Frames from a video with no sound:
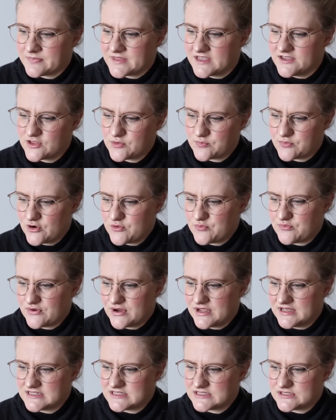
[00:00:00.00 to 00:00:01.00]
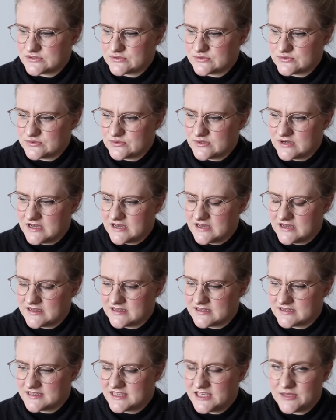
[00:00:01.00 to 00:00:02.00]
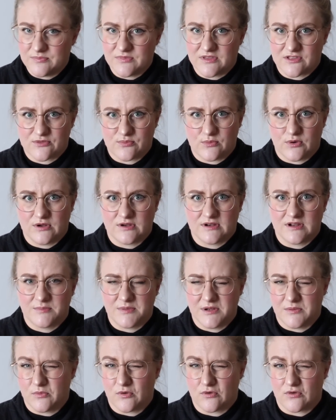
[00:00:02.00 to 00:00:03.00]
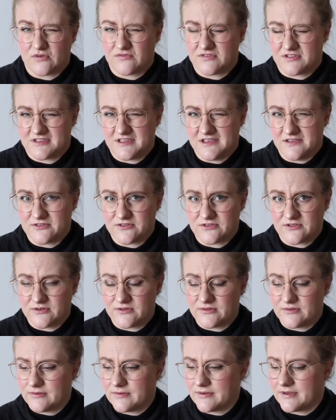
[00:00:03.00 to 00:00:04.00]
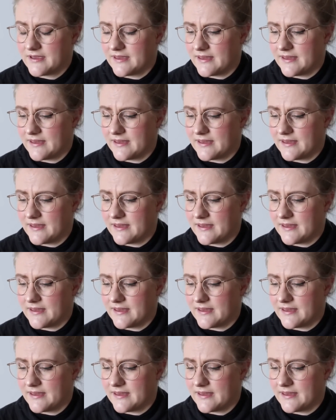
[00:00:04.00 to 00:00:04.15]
it's appropriate to keep this one a bit more of a seasonal.